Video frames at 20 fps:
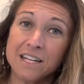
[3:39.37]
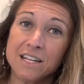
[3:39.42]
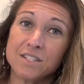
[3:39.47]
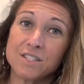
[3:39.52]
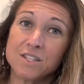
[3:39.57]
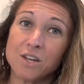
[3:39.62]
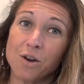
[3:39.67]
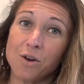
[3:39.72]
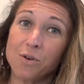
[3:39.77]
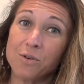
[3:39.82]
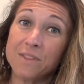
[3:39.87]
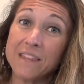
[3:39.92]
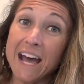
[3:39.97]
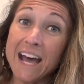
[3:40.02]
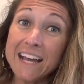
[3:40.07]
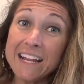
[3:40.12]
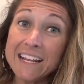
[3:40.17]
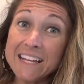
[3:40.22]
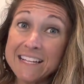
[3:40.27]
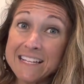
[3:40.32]
So
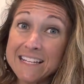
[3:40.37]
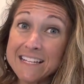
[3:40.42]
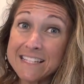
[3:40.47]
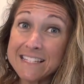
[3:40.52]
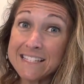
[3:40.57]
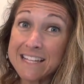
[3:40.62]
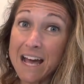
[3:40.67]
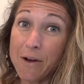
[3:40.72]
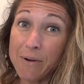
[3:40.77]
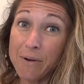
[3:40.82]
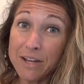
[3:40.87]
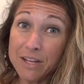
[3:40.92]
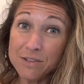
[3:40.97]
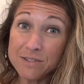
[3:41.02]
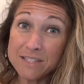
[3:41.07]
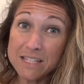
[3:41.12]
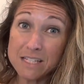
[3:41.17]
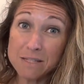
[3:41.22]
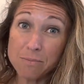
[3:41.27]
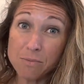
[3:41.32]
that is how I use
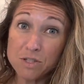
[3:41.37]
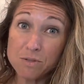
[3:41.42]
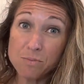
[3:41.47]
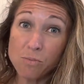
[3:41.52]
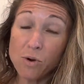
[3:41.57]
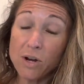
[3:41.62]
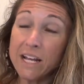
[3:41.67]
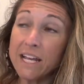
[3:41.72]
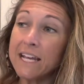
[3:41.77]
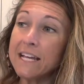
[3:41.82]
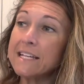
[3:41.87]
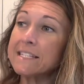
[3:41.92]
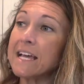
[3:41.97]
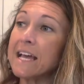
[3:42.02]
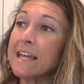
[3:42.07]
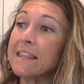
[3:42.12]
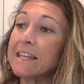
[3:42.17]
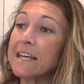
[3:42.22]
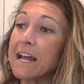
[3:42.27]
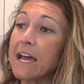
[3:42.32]
this most mornings.
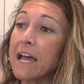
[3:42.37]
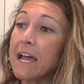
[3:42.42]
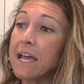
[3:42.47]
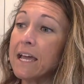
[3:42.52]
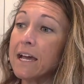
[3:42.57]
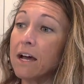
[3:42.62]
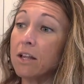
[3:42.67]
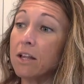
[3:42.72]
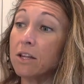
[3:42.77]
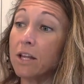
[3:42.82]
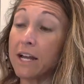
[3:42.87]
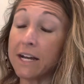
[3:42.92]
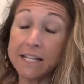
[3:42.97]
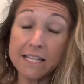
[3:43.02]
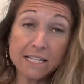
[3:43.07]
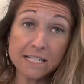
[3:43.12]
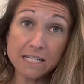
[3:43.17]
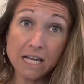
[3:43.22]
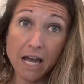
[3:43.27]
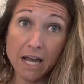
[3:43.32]
And then a lot
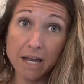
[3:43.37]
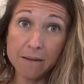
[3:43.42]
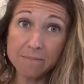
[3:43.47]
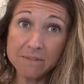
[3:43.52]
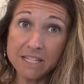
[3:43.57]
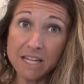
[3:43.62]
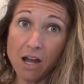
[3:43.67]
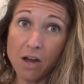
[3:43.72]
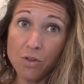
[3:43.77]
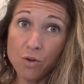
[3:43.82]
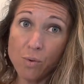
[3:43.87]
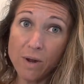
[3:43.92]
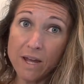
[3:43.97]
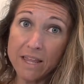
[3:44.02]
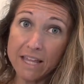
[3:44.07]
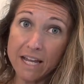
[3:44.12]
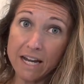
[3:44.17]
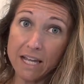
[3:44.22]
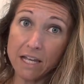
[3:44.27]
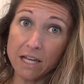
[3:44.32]
of the times, the other way
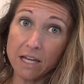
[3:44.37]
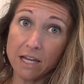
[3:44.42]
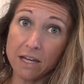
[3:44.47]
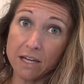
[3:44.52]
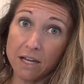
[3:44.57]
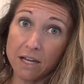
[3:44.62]
that I,